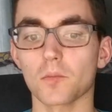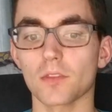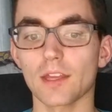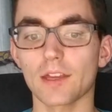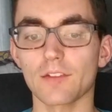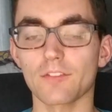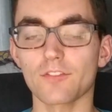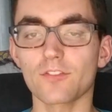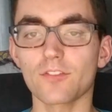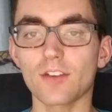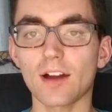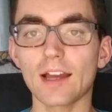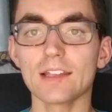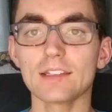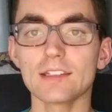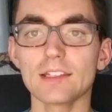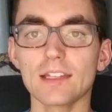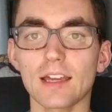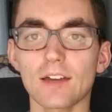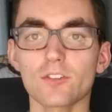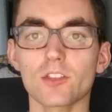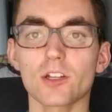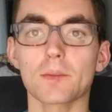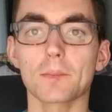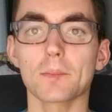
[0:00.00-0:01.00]
They
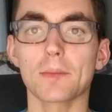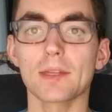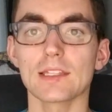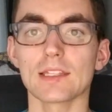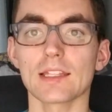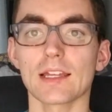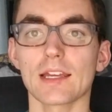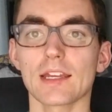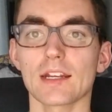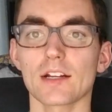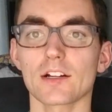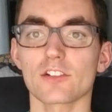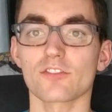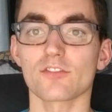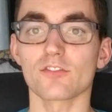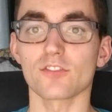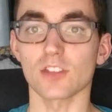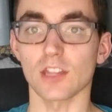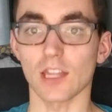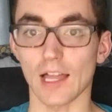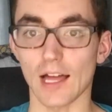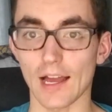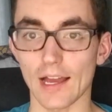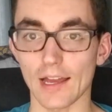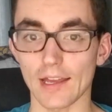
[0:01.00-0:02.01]
finally have their mid laner
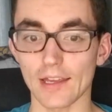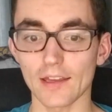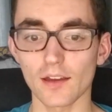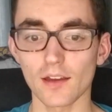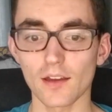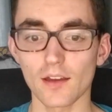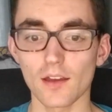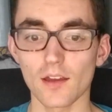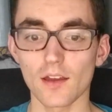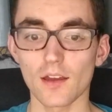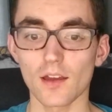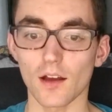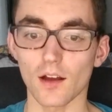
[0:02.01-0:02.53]
Fly.